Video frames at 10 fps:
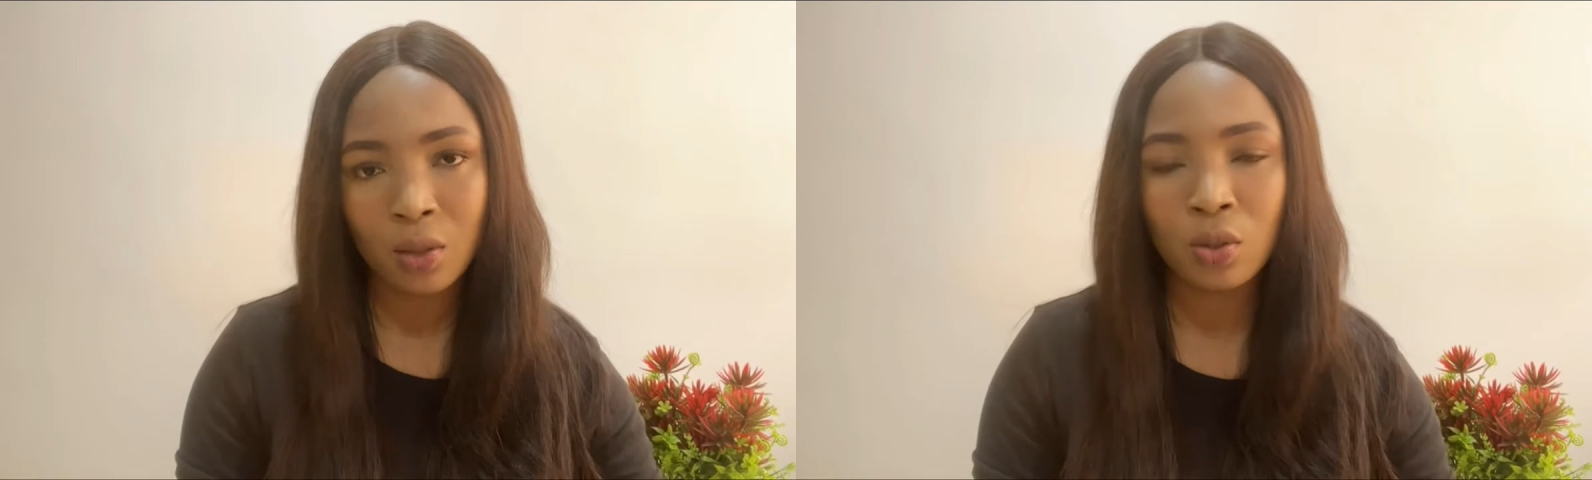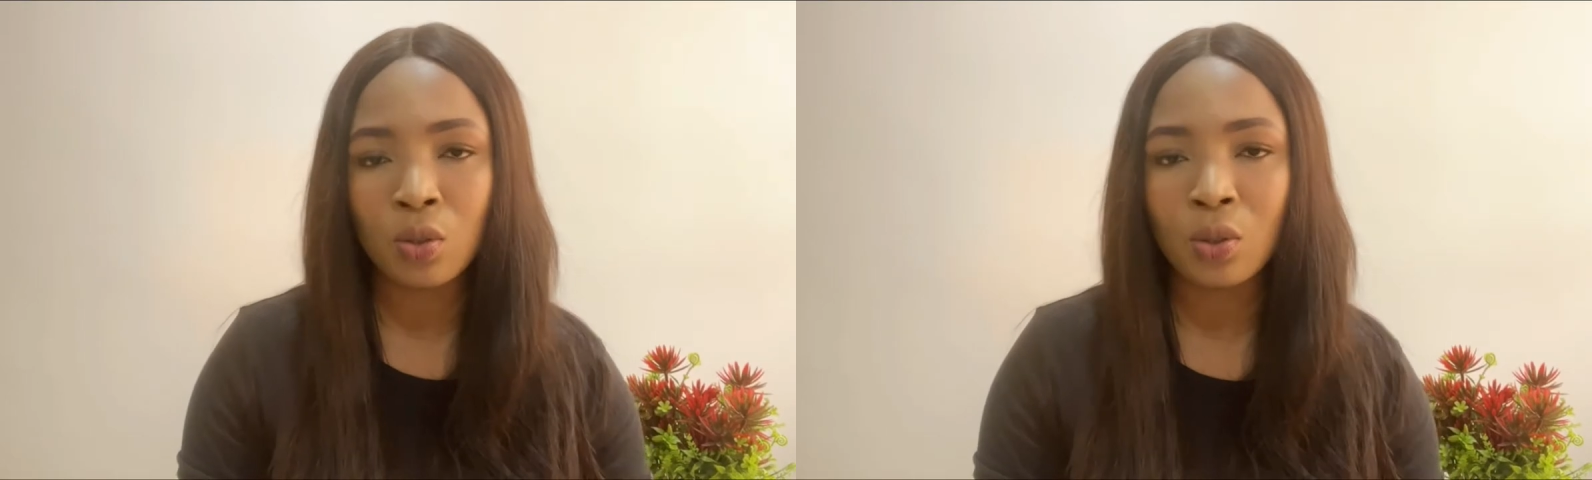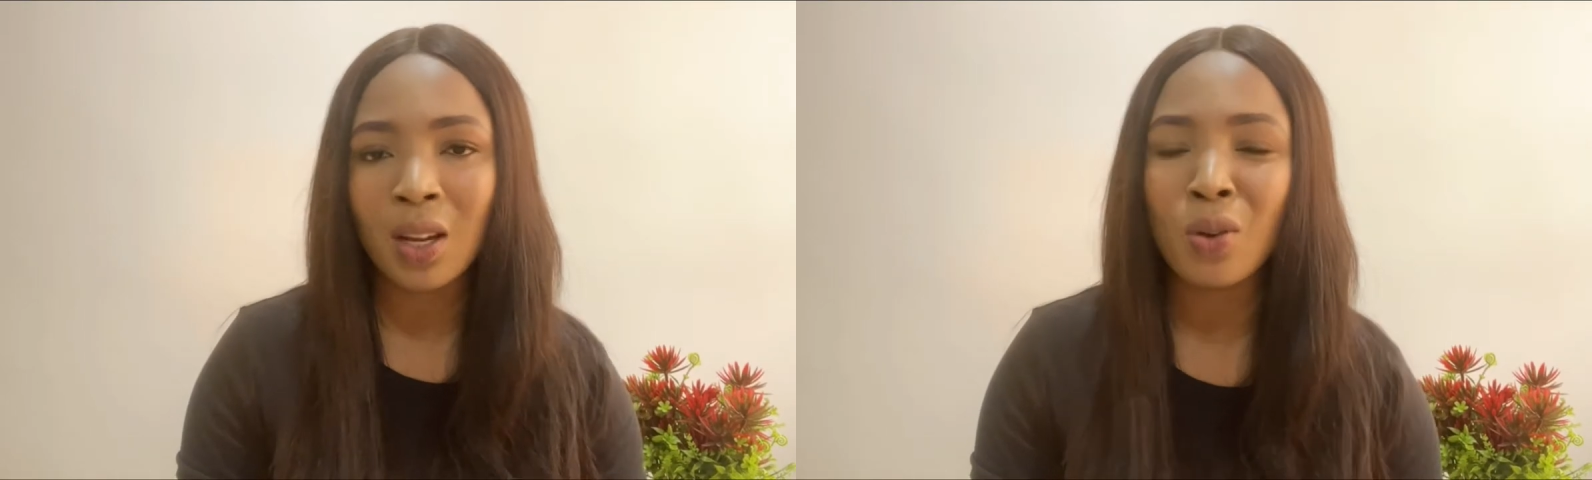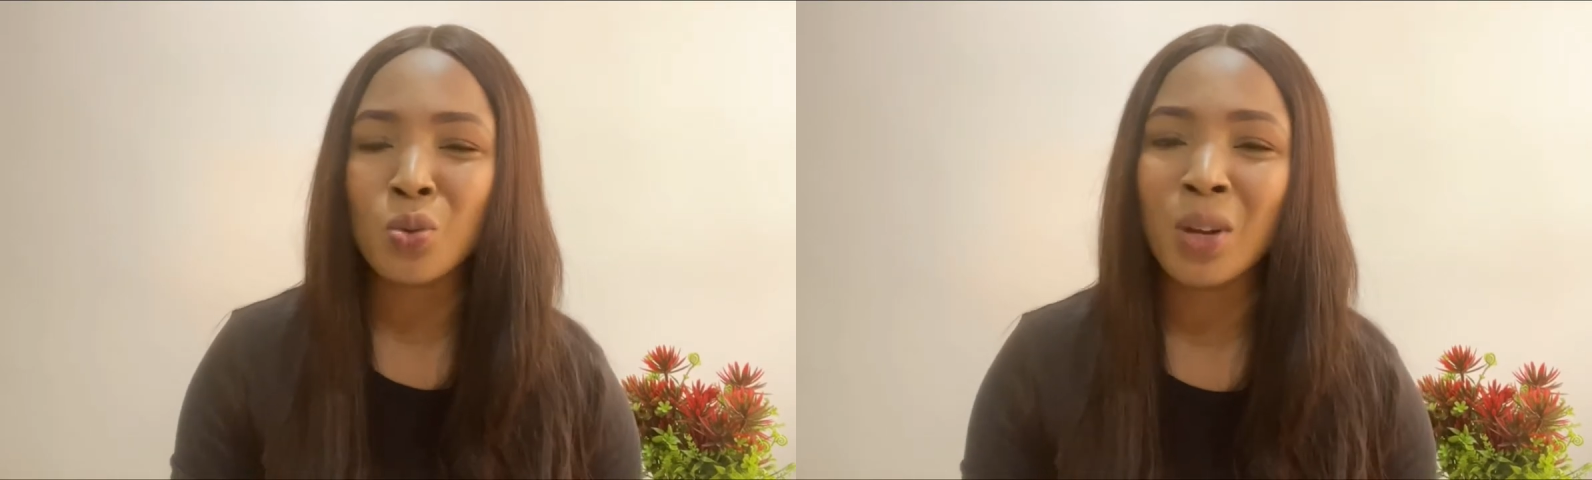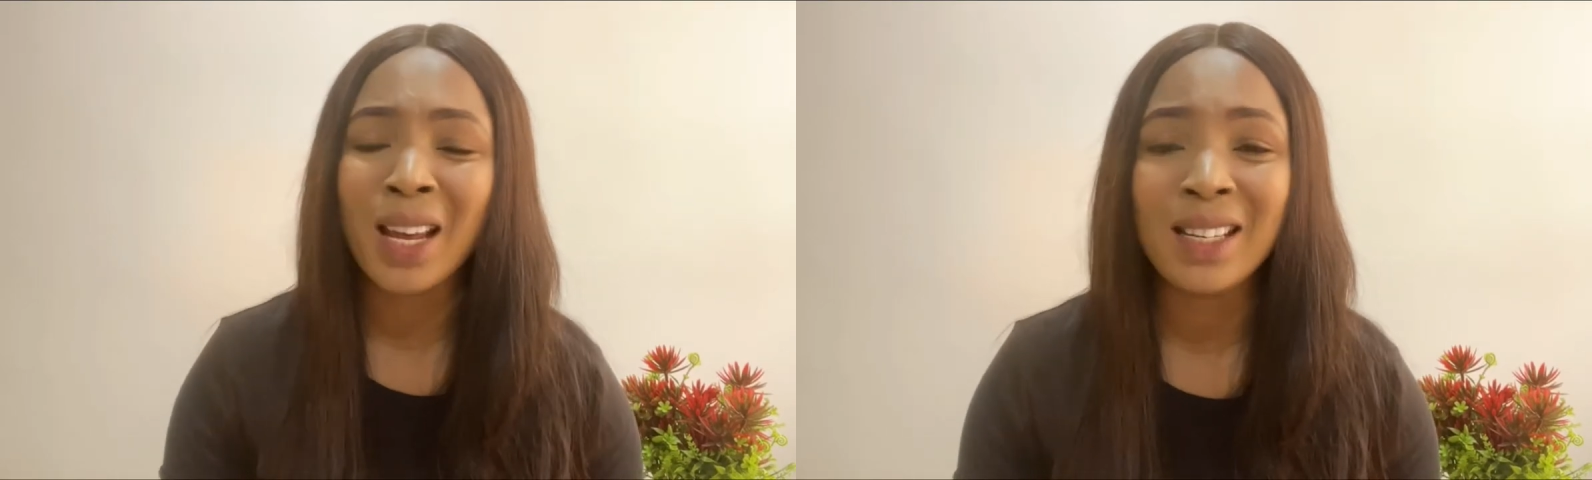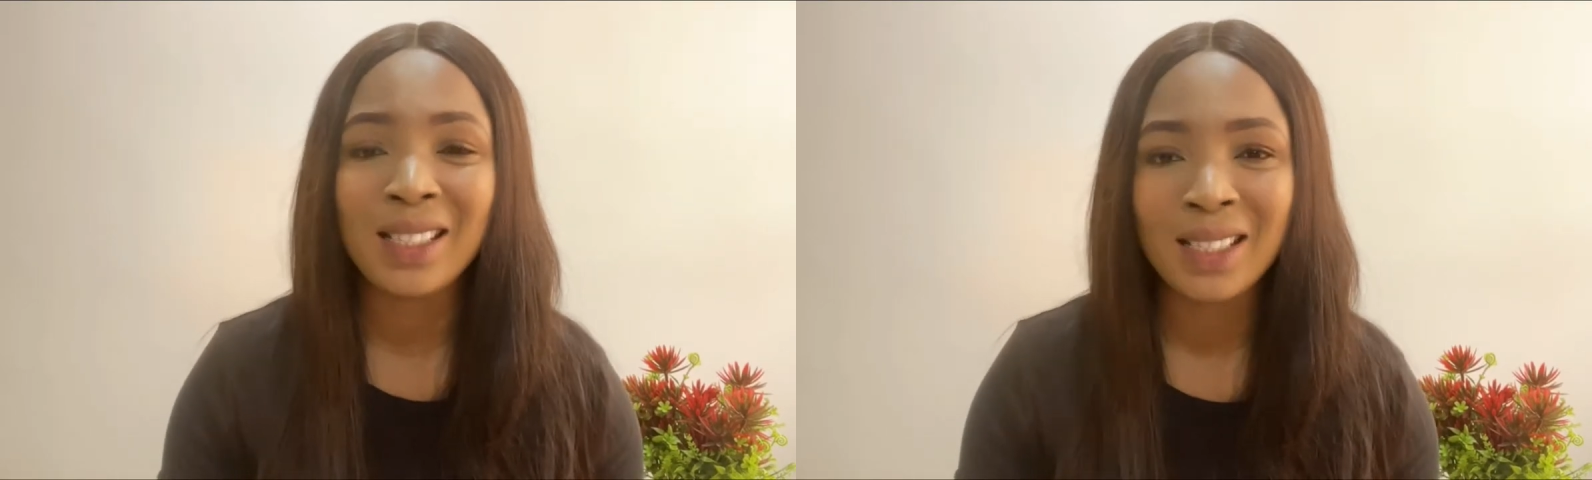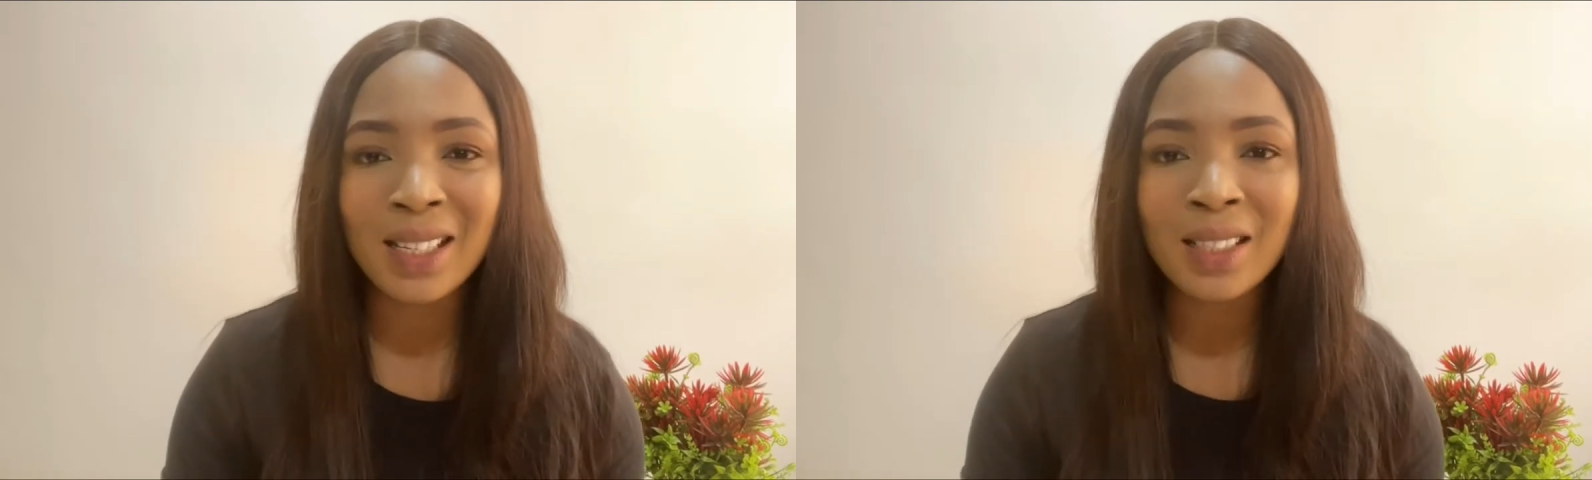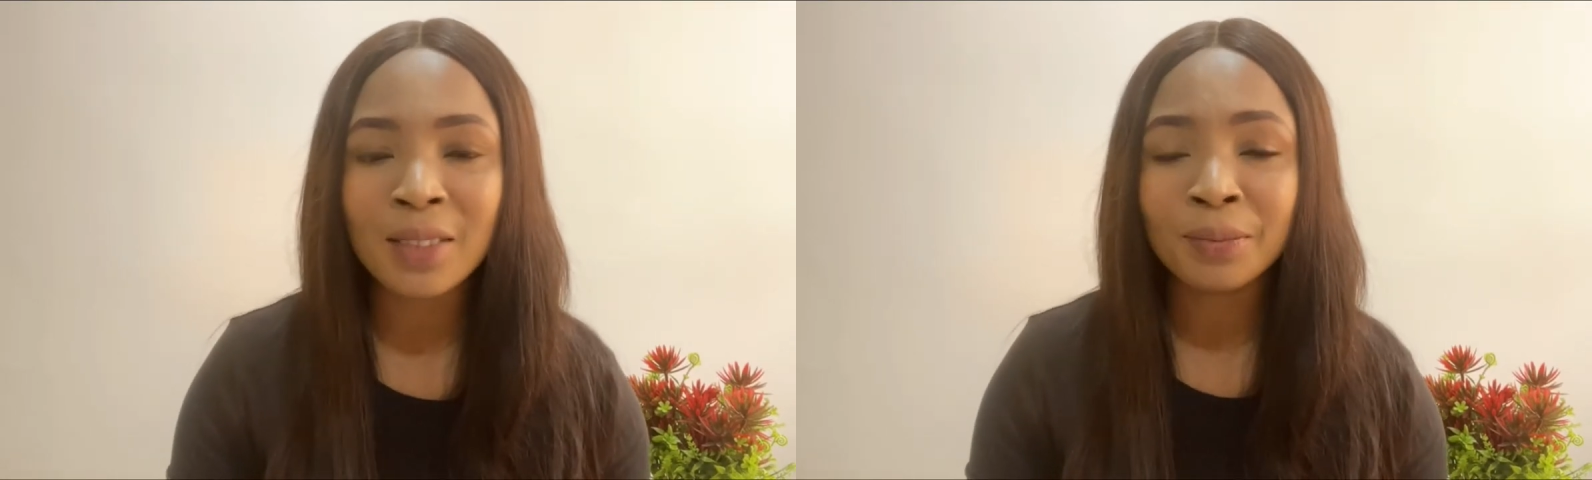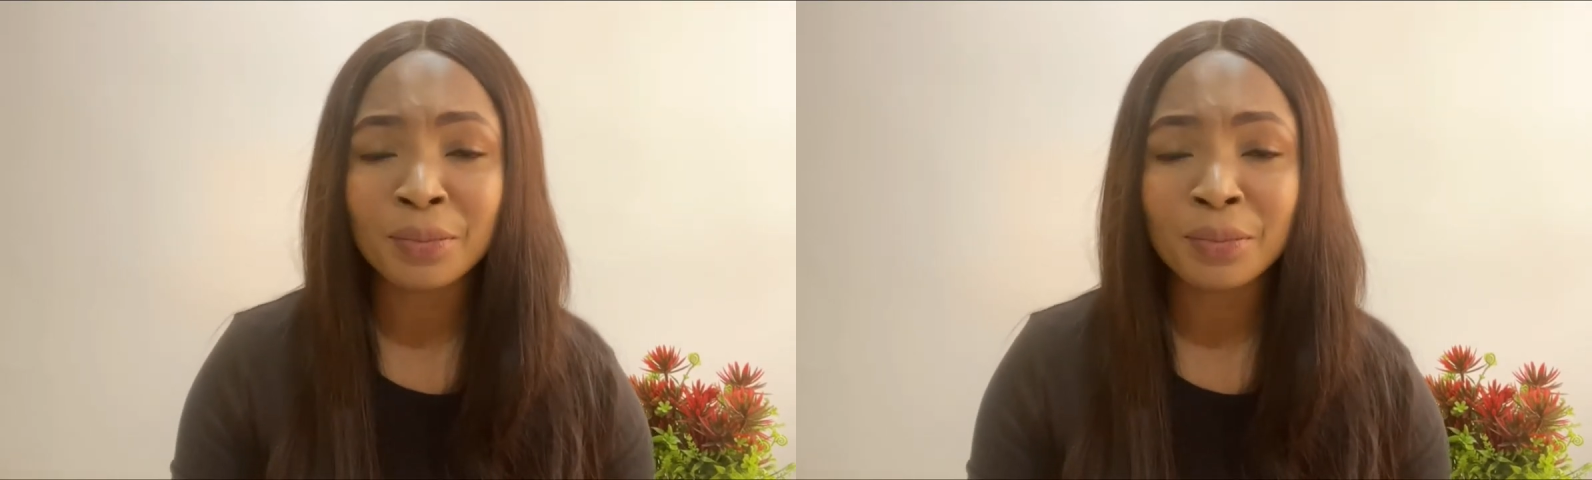So that was what I did,